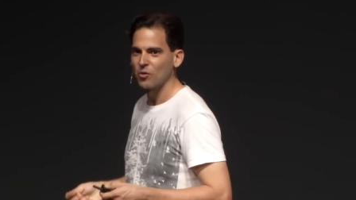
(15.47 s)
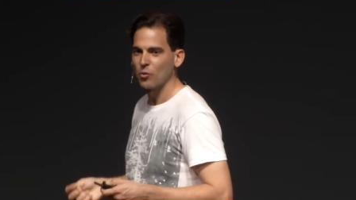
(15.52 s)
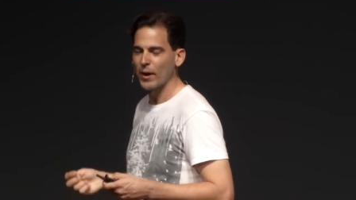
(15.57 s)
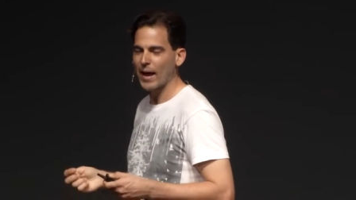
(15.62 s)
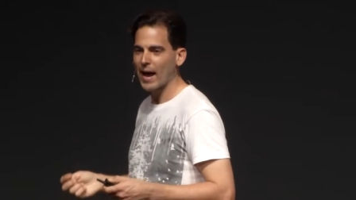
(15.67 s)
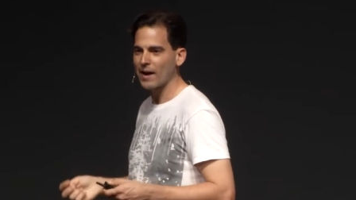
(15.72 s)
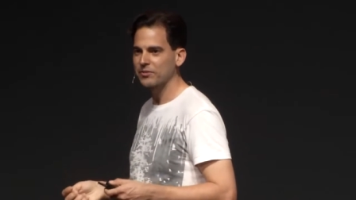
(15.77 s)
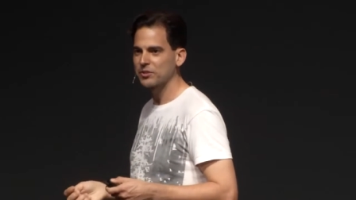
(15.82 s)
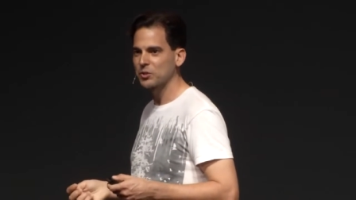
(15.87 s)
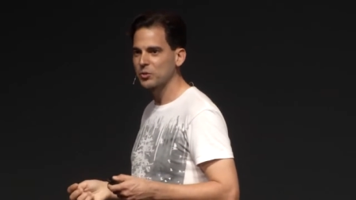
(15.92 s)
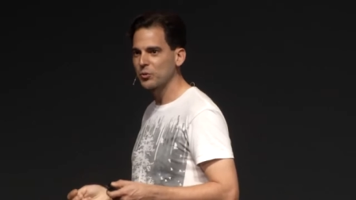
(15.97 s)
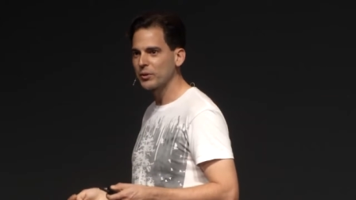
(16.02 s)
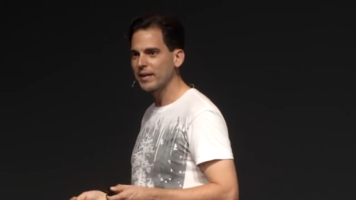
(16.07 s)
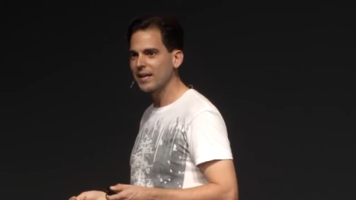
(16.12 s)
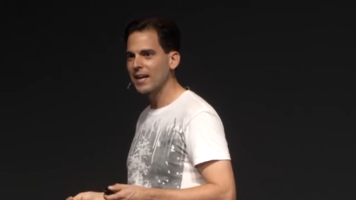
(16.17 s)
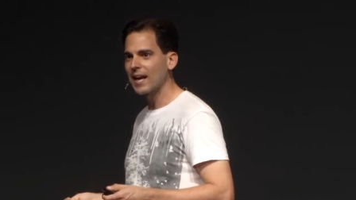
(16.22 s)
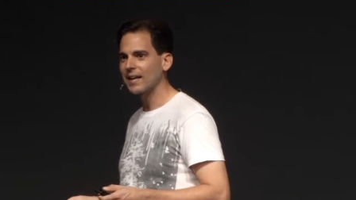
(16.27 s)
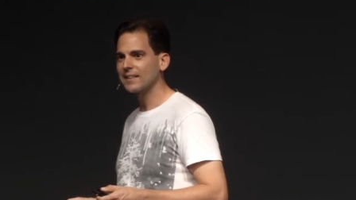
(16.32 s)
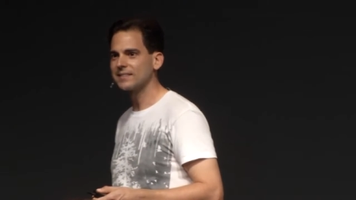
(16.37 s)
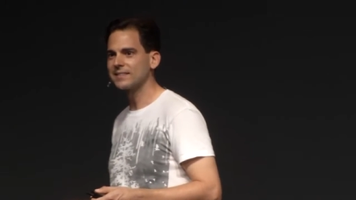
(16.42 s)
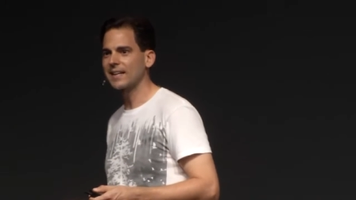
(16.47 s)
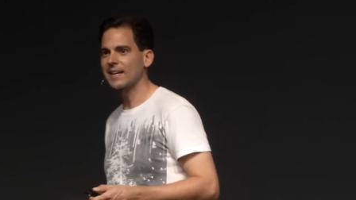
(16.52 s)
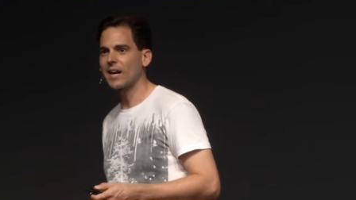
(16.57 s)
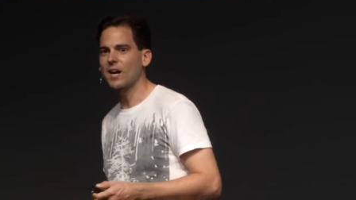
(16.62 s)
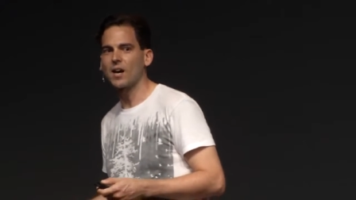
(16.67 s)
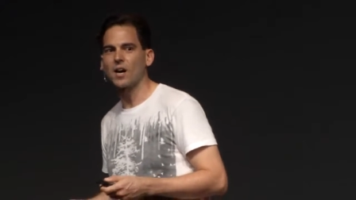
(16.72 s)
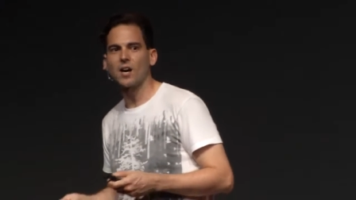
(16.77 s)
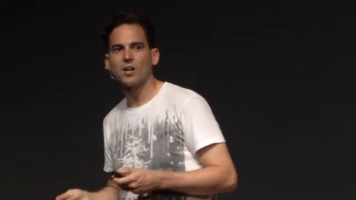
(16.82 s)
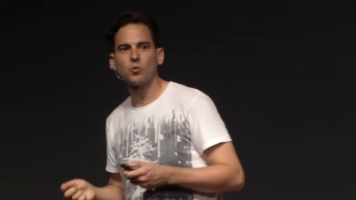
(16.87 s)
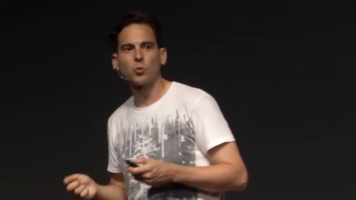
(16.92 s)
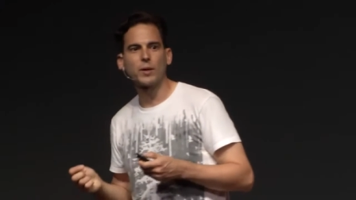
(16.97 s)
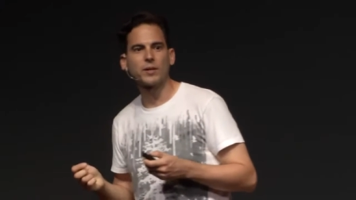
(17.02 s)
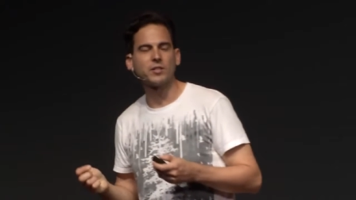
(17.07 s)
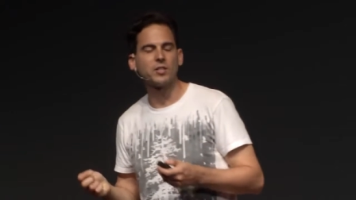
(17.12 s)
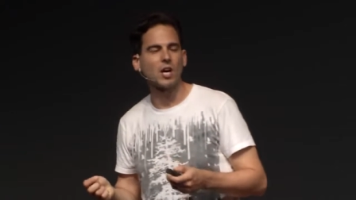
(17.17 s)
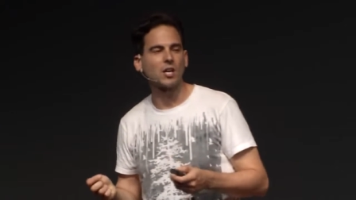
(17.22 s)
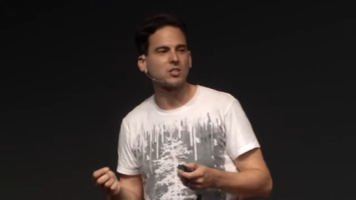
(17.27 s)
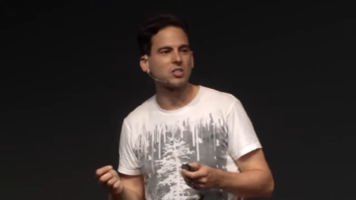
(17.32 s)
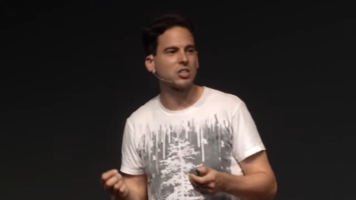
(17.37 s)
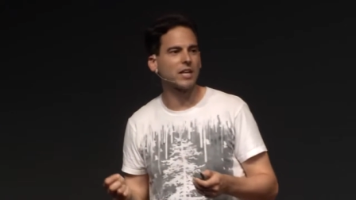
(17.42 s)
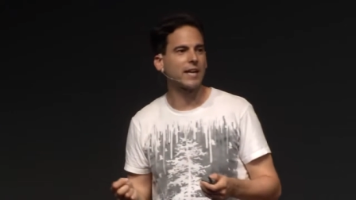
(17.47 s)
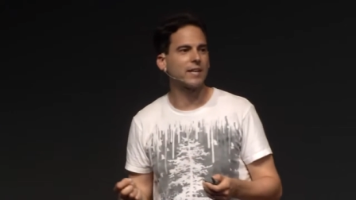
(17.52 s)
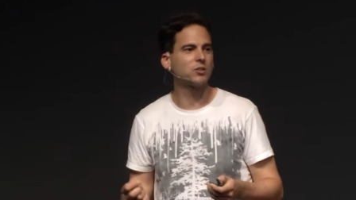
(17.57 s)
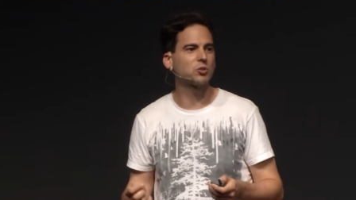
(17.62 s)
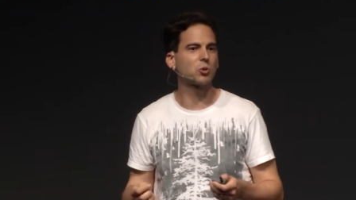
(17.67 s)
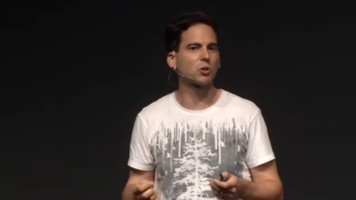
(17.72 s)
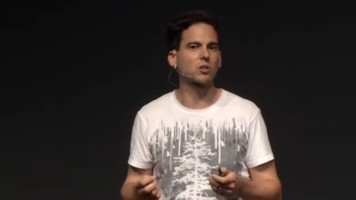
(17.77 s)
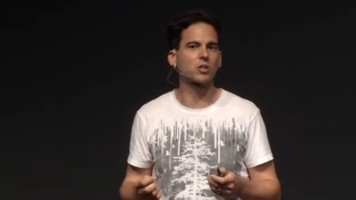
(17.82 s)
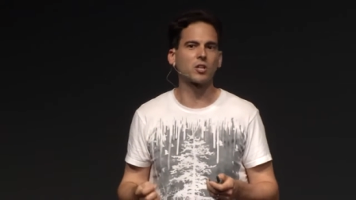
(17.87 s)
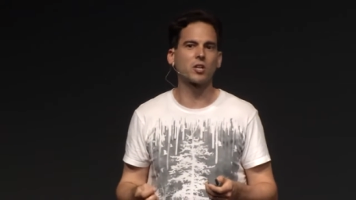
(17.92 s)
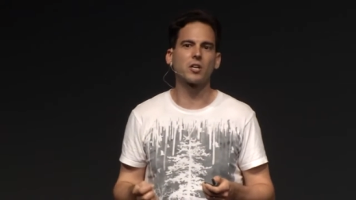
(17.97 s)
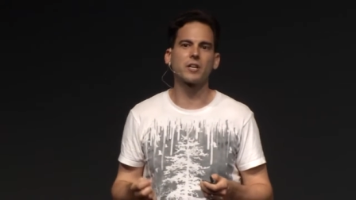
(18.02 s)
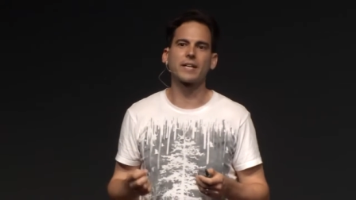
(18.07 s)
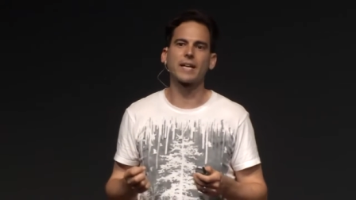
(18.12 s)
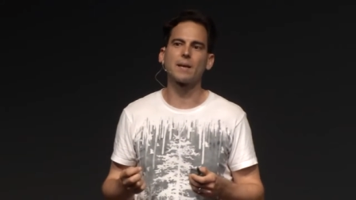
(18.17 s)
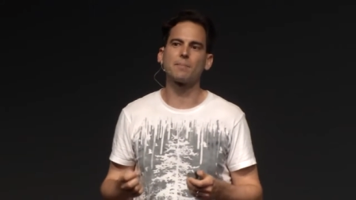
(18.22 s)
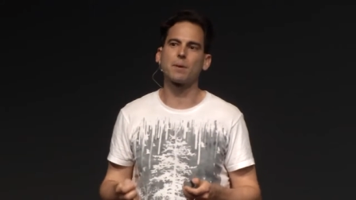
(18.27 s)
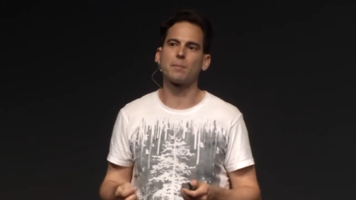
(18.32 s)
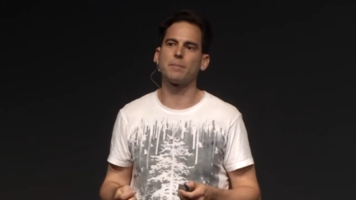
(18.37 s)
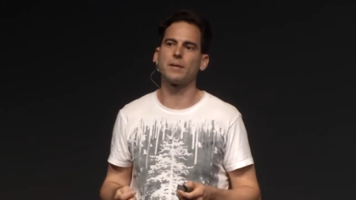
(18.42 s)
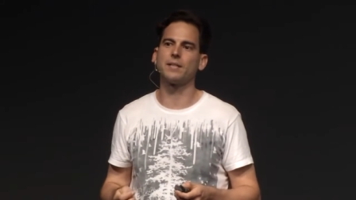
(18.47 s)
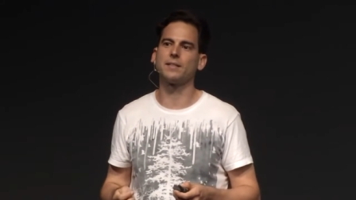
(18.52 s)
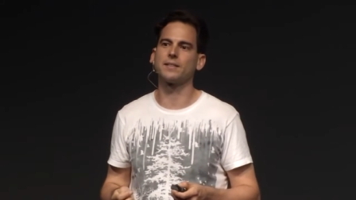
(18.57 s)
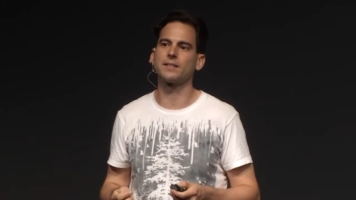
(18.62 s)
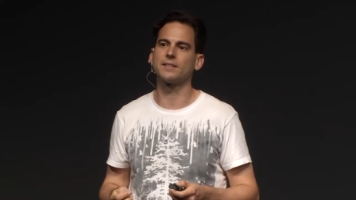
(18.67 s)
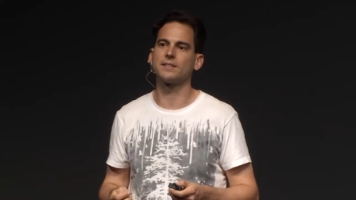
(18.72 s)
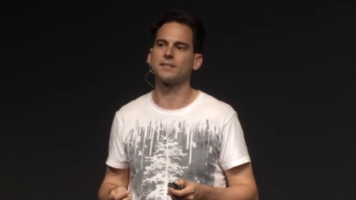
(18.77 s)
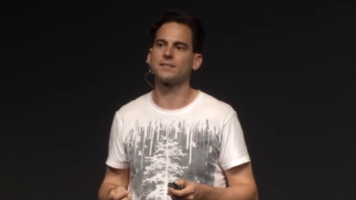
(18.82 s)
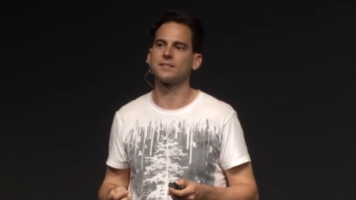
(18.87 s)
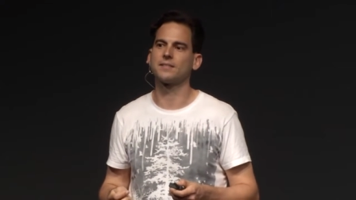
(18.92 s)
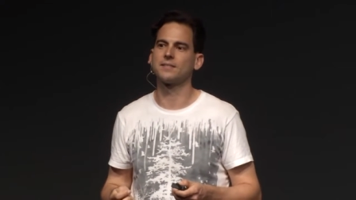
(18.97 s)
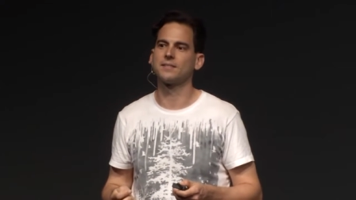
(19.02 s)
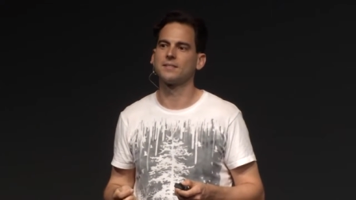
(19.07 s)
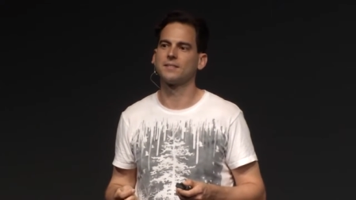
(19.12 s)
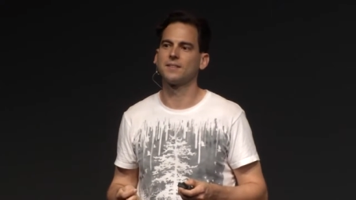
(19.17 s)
We have to realize that we're not chained to our current capabilities.